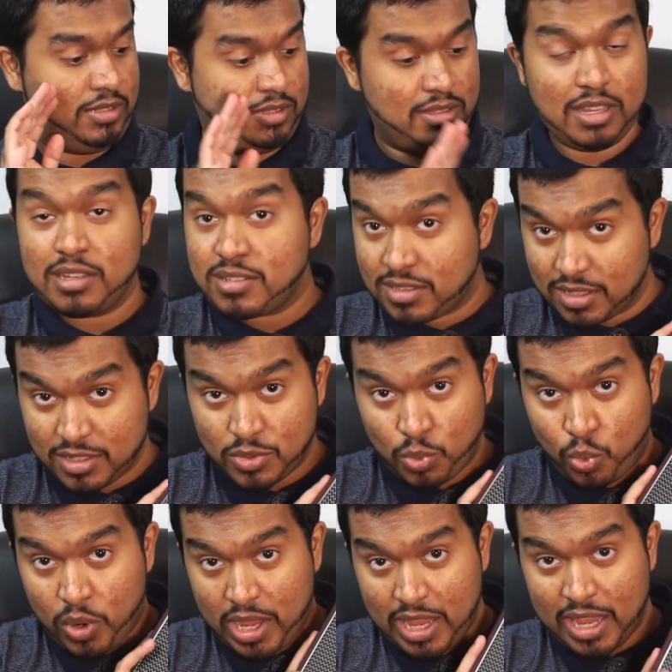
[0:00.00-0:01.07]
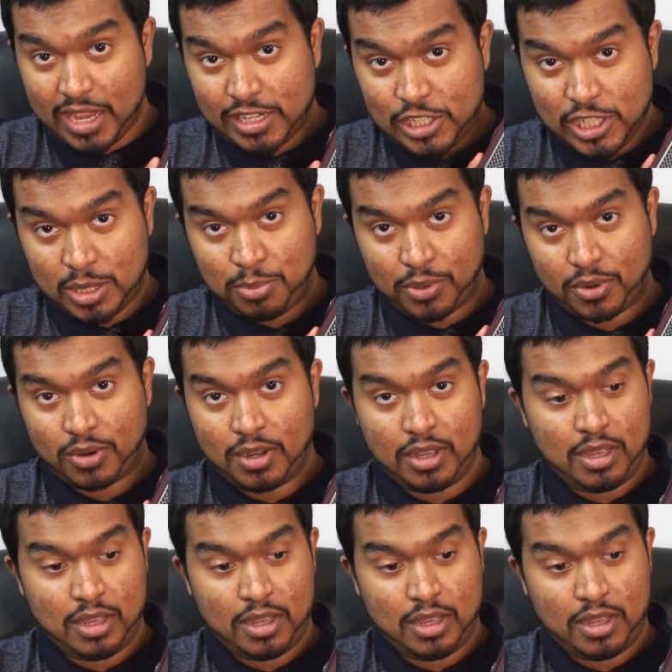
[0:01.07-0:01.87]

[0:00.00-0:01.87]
this thing is way cheaper.